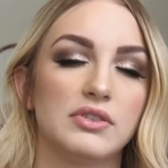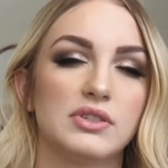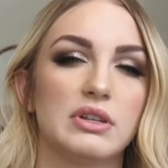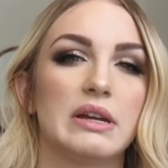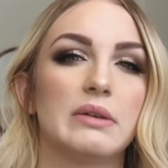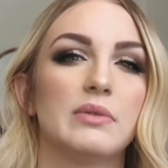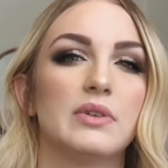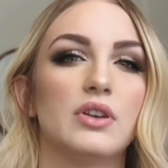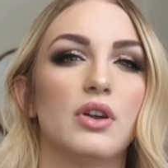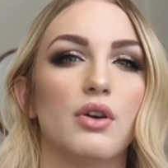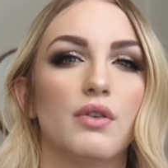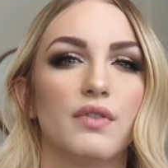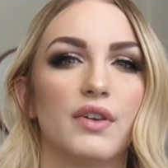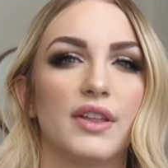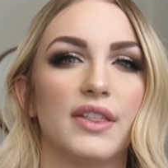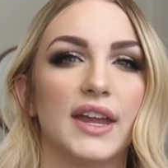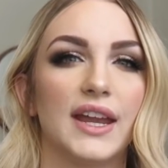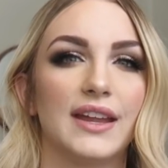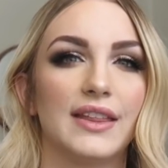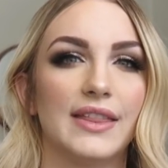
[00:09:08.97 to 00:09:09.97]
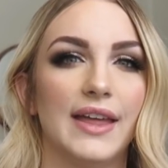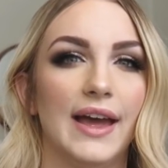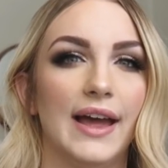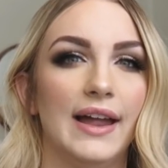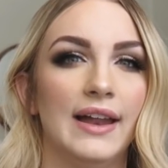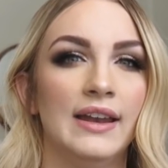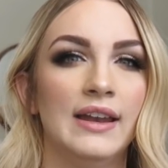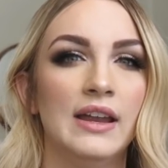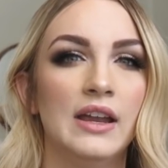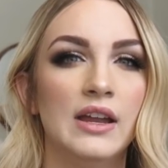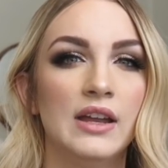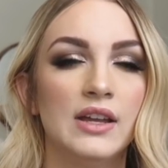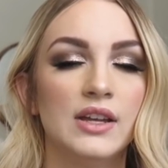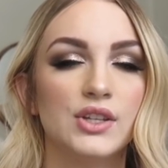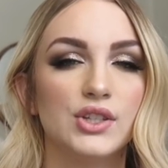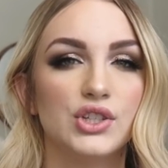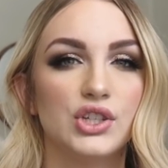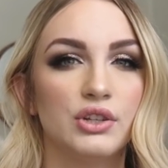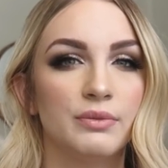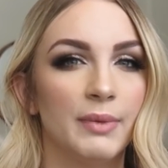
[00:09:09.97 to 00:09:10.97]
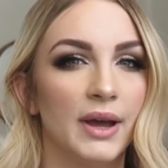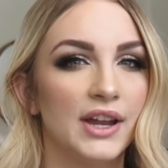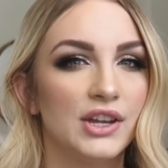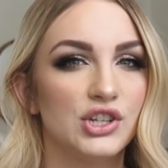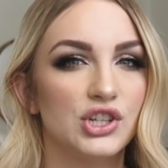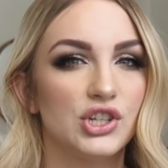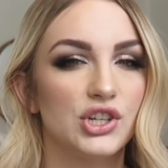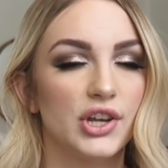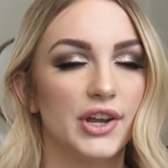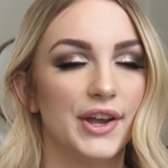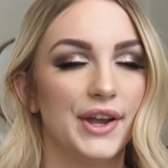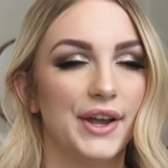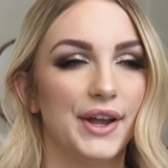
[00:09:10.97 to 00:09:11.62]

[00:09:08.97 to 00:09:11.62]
so I wouldn't overthink that too much.